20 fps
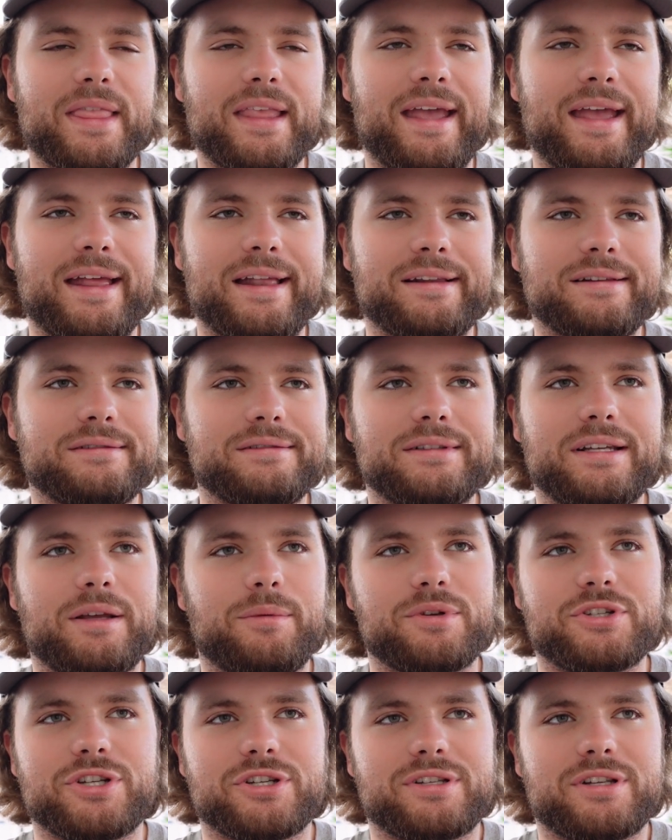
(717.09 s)
and it
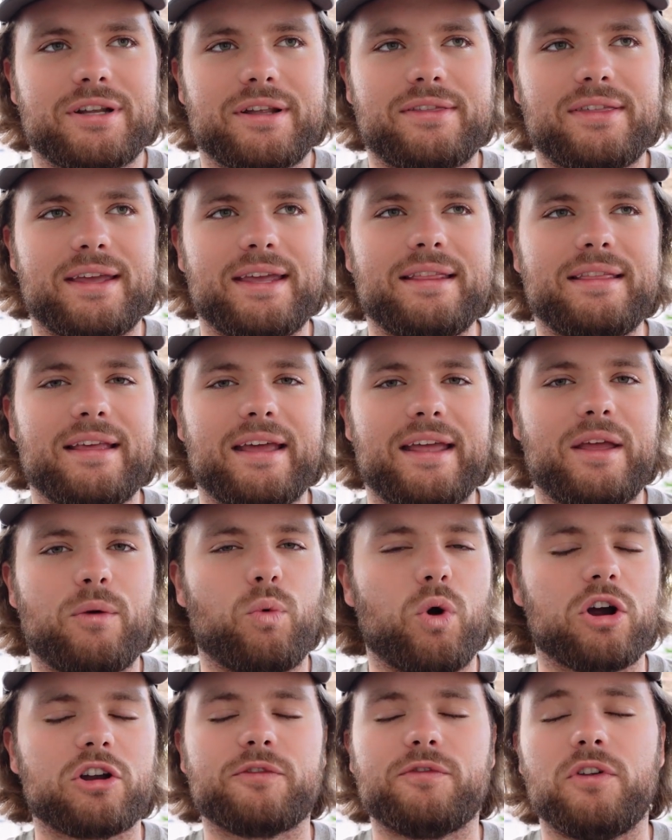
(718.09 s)
was just a thing that it
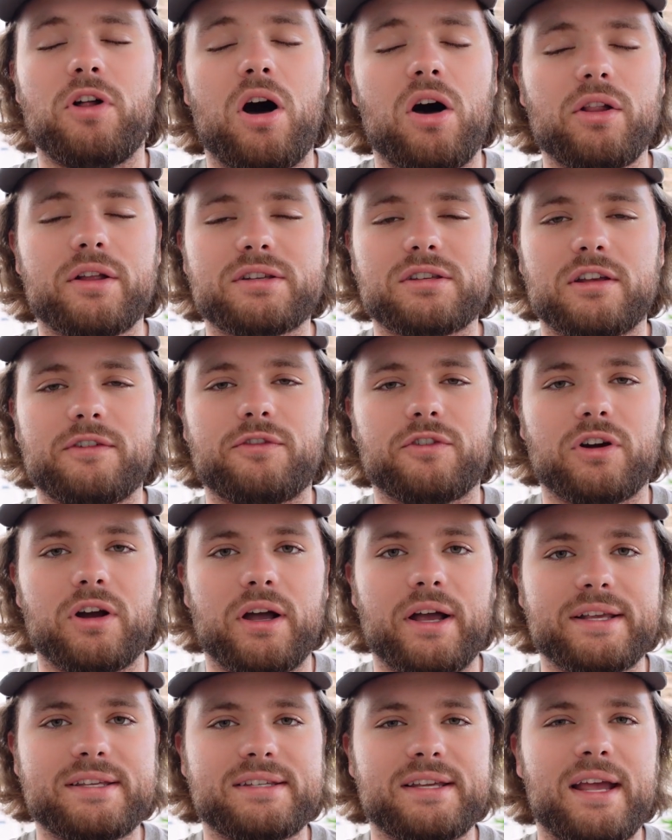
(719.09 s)
worked flawlessly for
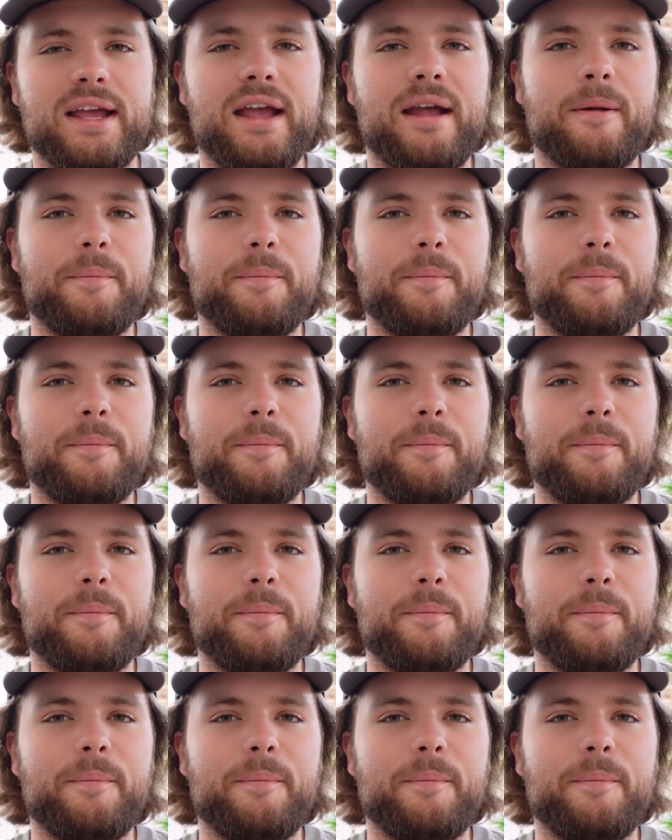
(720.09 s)
us